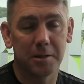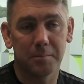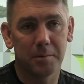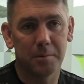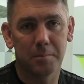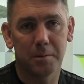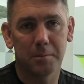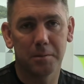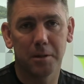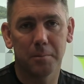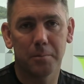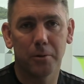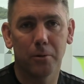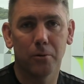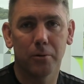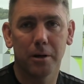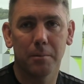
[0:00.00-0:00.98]
in the
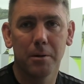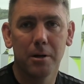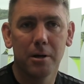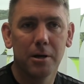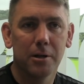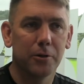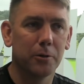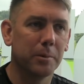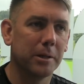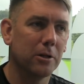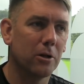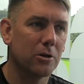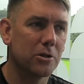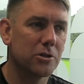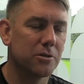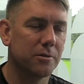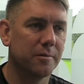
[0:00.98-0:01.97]
programme. There'll be
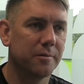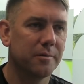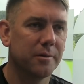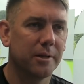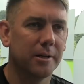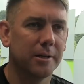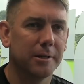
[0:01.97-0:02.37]
lots of